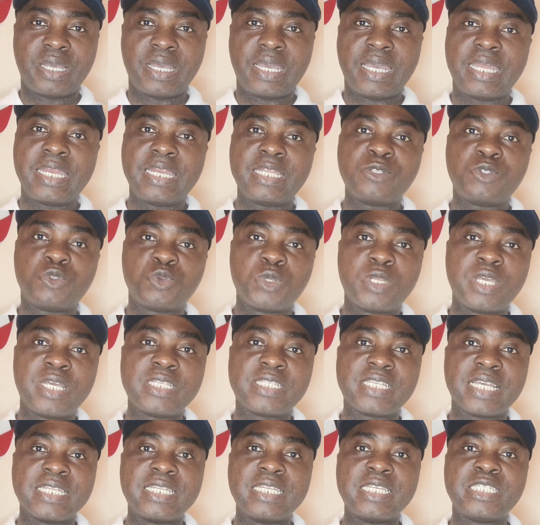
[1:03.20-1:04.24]
And in
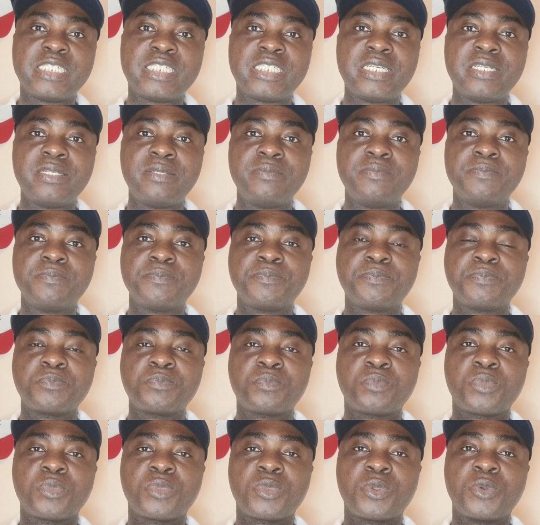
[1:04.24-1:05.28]
today's edition,
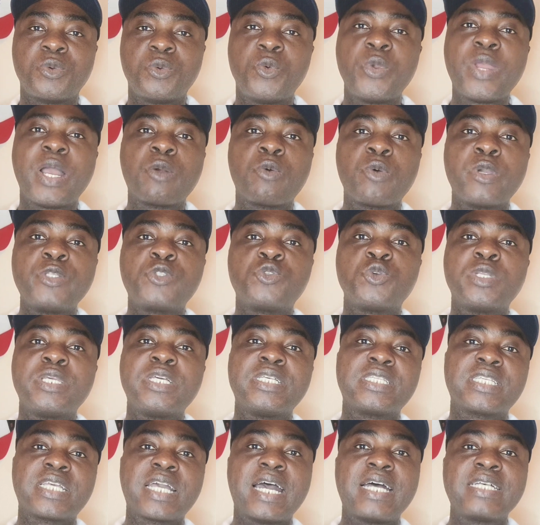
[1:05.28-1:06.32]
we are going to
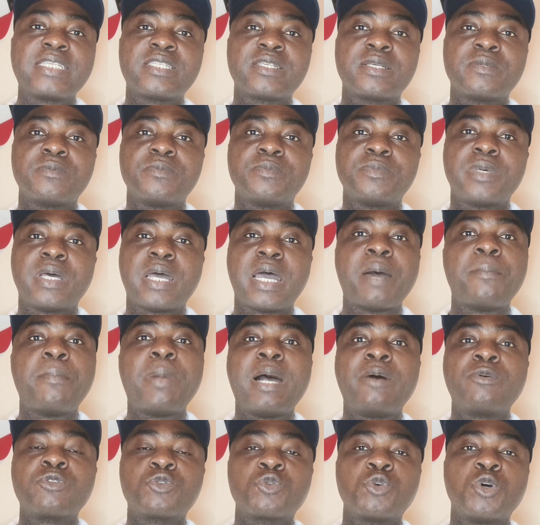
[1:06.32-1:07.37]
discuss
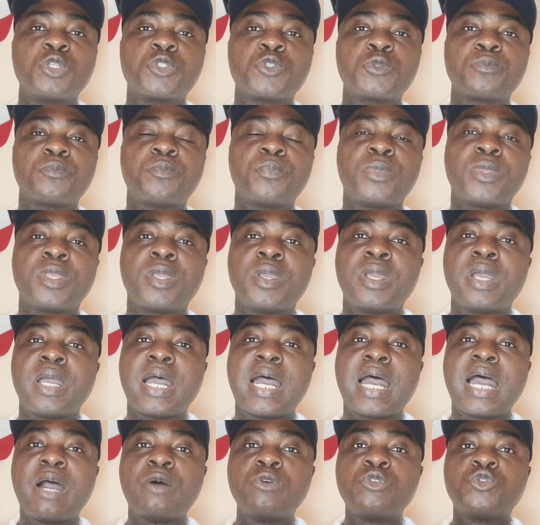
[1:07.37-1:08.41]
about what?
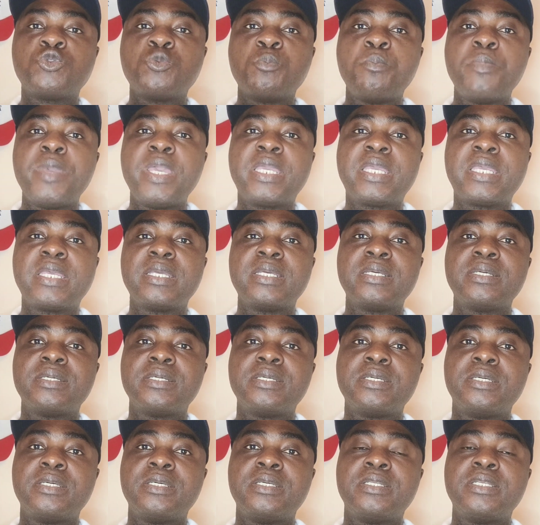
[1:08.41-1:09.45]
How to make
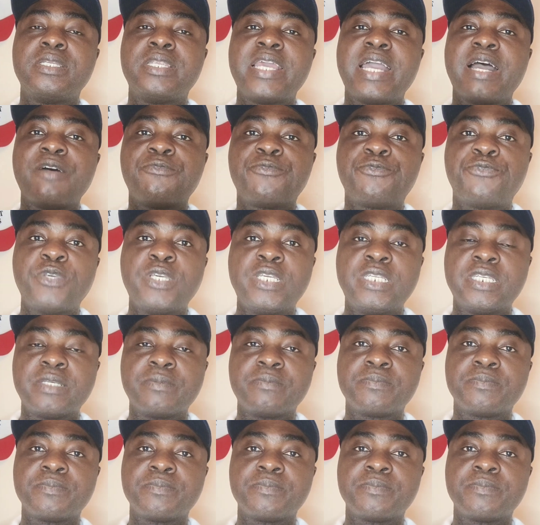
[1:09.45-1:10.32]
their feed.